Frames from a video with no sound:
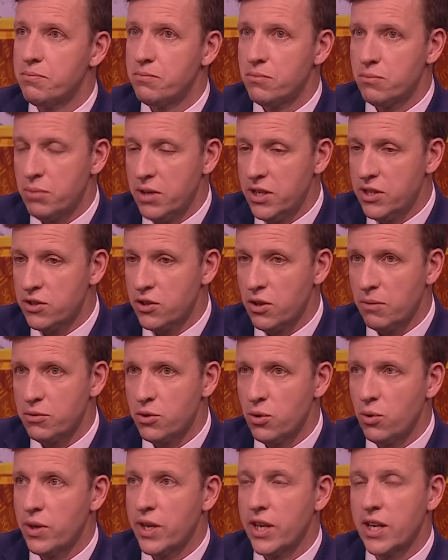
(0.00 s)
please stop
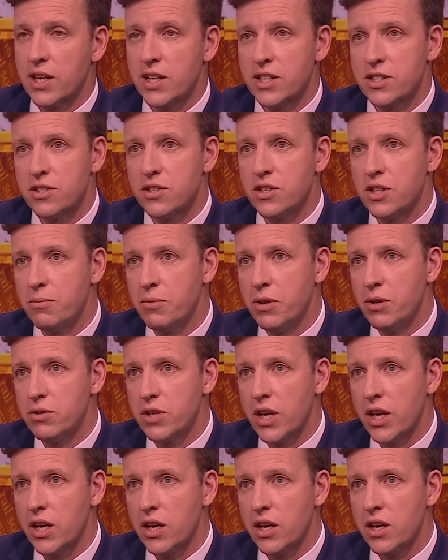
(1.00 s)
talking and listen to the
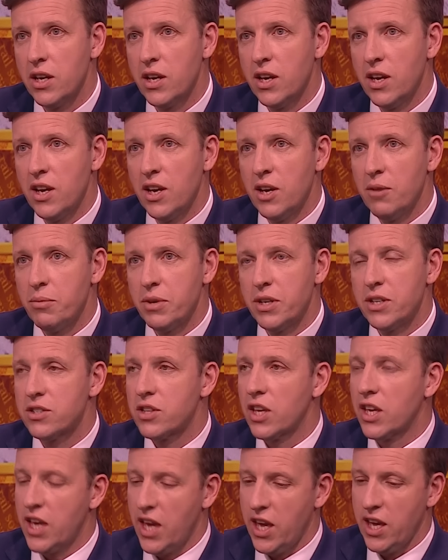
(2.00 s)
music, because
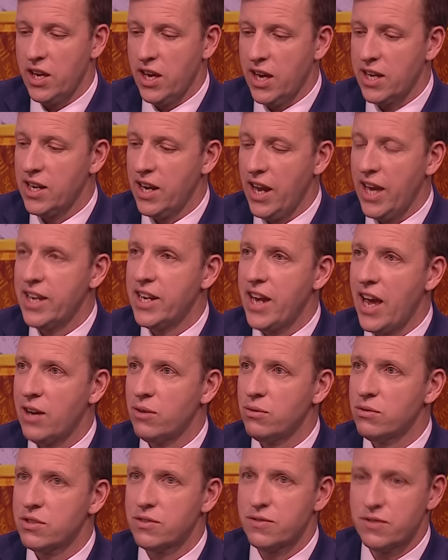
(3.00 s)
the King had laid
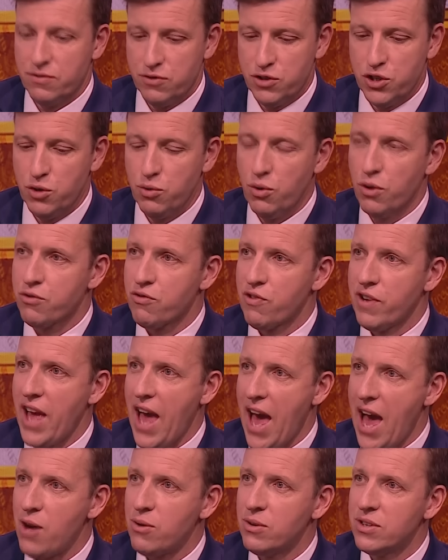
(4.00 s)
out 2 or 3
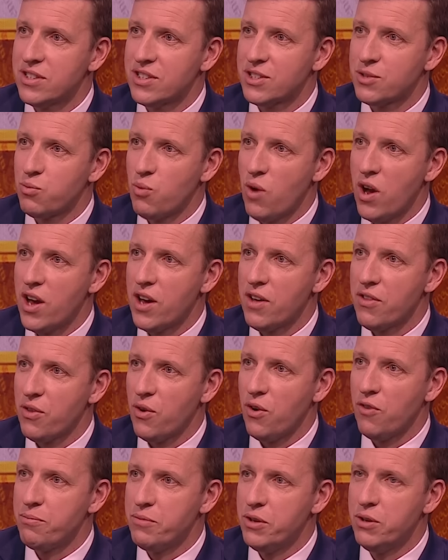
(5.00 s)
hours worth
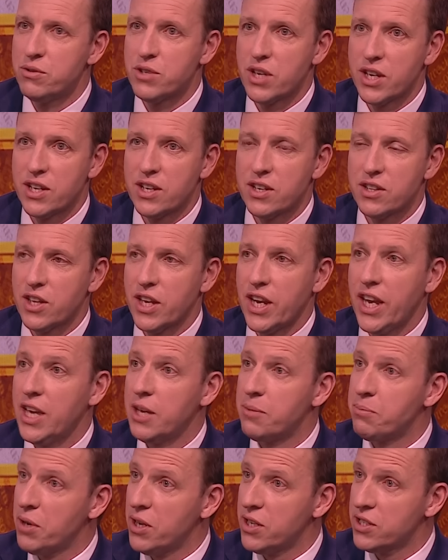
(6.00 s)
of music that he
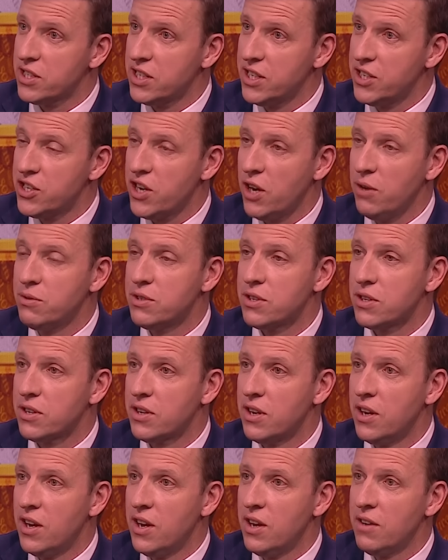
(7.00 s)
had personally chosen
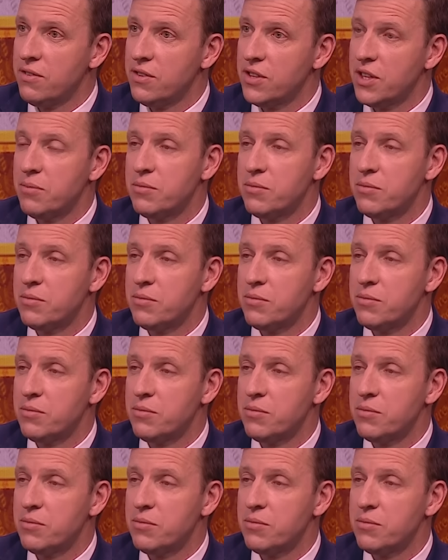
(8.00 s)
for them